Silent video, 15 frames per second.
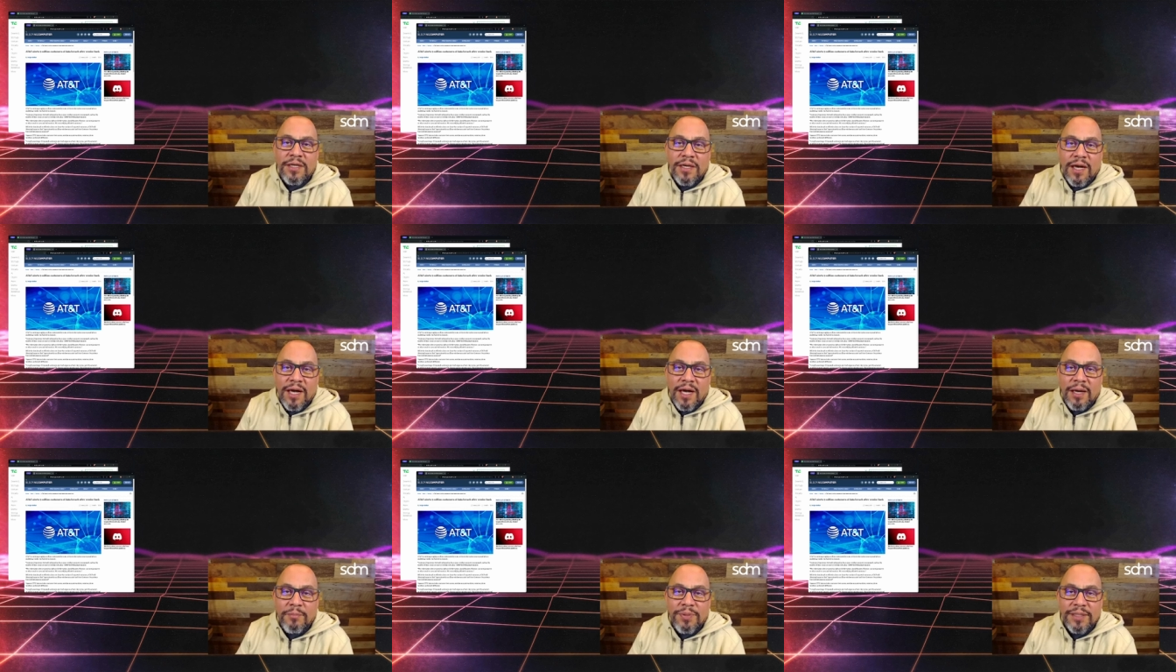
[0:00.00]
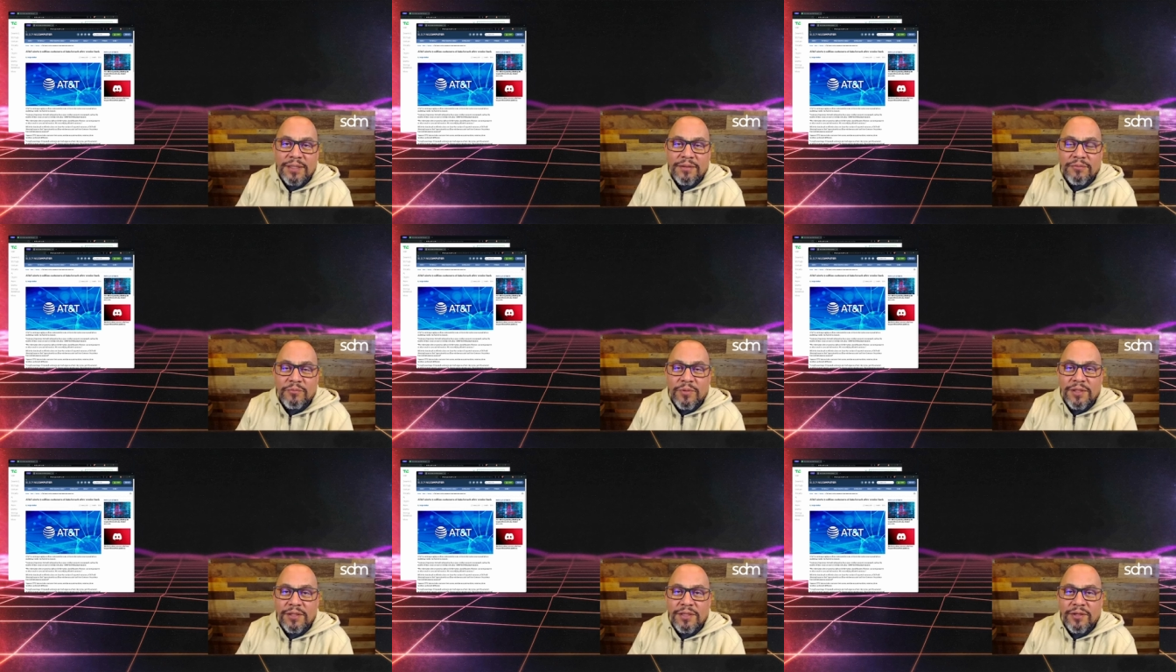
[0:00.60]
Uh, but
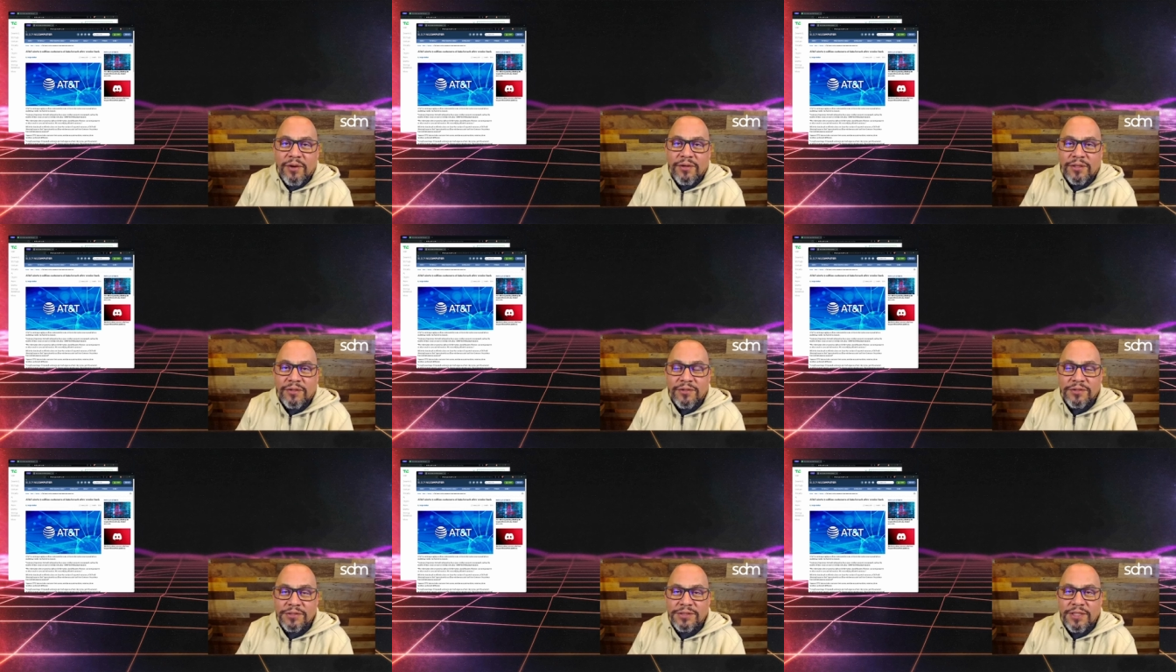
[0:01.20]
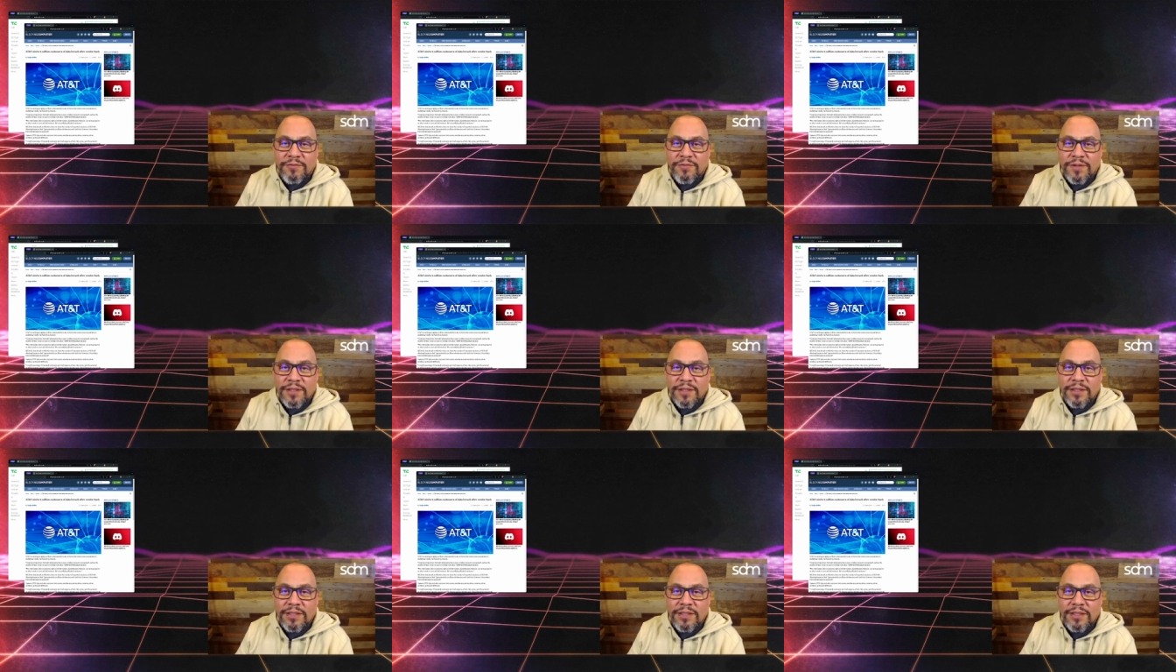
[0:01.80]
one of the articles
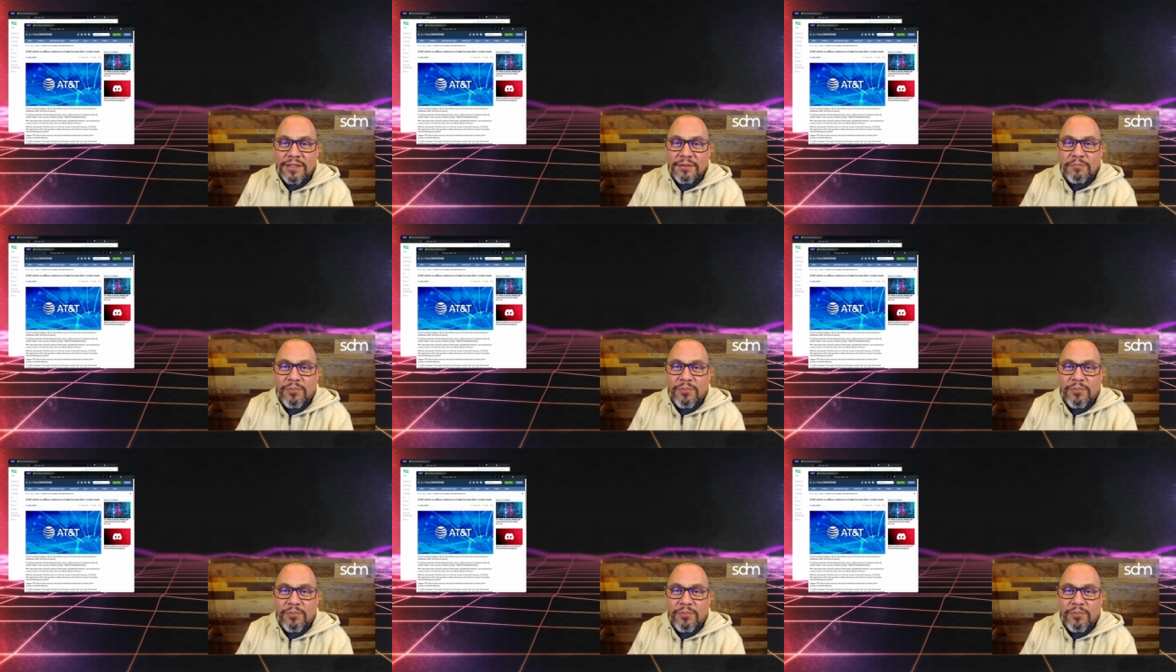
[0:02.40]
definitely